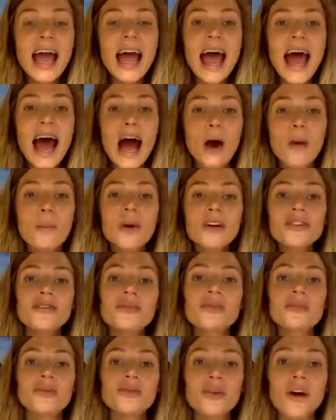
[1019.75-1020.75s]
How
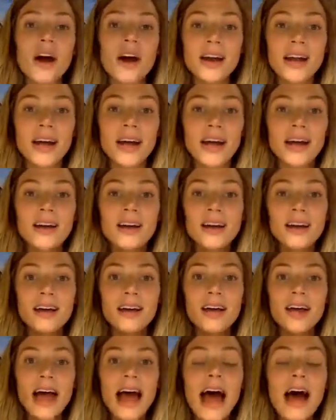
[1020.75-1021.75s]
much prana,
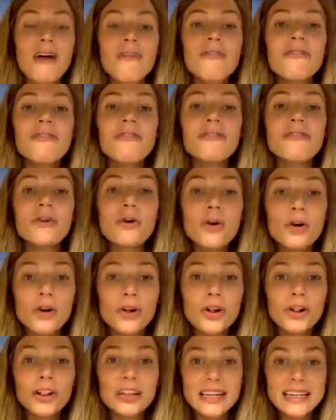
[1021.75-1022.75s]
how
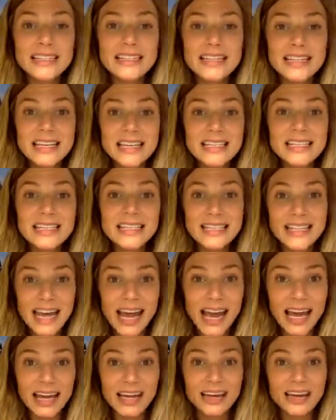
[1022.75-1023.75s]
full is this
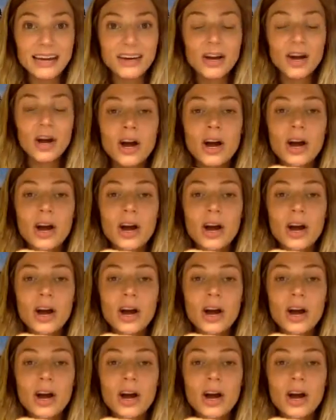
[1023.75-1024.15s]
tank